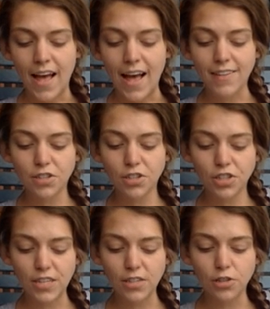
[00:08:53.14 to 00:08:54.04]
Oskar
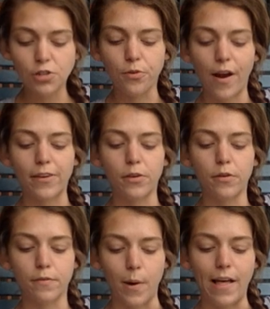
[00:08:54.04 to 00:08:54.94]
Schindler knew Krakow
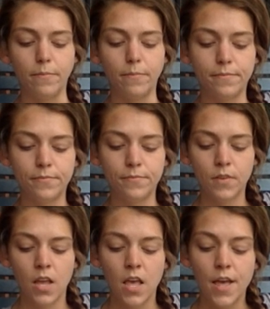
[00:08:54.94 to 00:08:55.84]
well.
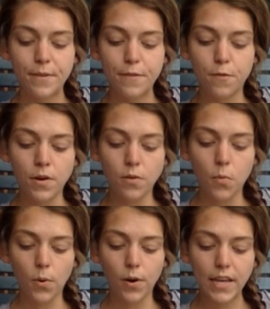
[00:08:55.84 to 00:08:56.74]
Before the
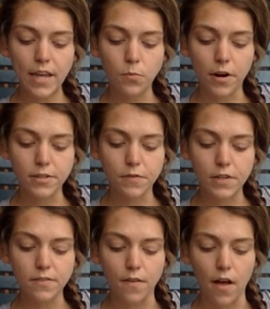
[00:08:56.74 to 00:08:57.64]
war, he had worked for
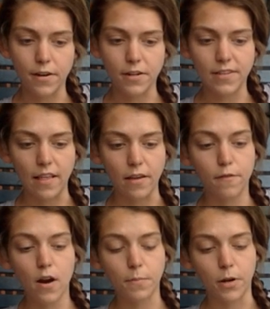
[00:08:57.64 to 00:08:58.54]
his father selling
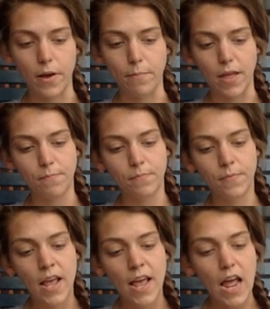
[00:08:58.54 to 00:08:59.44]
farm equipment,
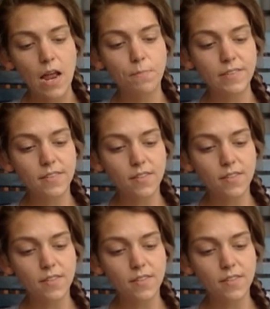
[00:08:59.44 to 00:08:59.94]
and business